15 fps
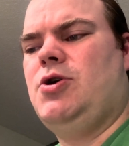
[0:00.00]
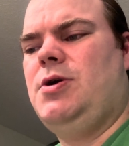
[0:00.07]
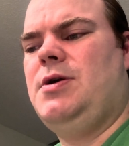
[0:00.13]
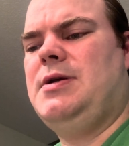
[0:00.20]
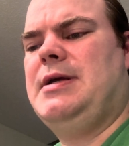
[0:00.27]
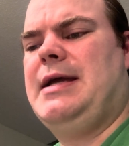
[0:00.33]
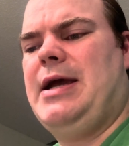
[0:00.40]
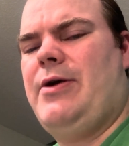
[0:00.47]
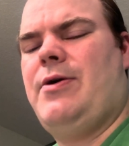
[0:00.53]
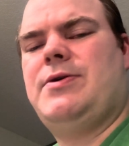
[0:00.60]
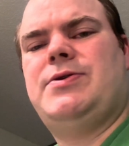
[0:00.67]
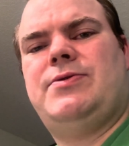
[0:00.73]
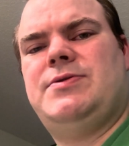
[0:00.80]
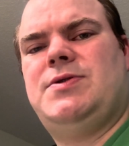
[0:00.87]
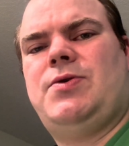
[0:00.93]
good
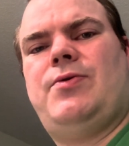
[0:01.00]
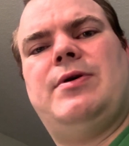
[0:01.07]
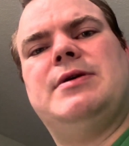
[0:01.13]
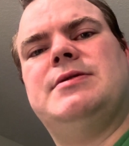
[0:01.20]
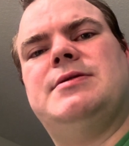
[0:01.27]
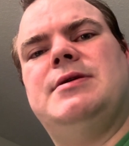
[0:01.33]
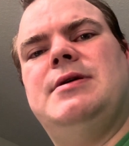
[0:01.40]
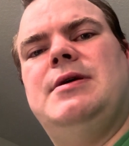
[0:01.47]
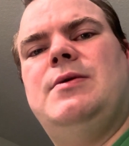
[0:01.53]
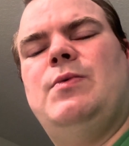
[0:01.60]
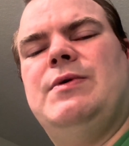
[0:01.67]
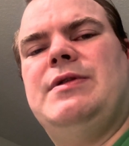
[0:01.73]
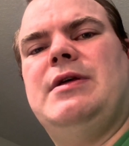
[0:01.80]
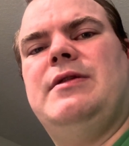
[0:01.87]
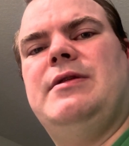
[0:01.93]
character stories
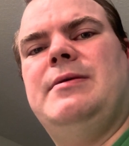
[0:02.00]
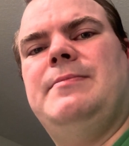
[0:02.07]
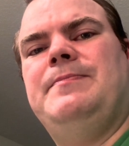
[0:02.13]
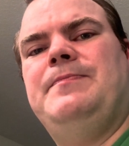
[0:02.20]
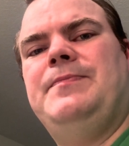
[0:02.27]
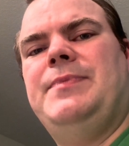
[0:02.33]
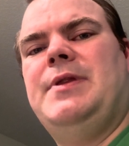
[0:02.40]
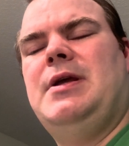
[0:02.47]
within them.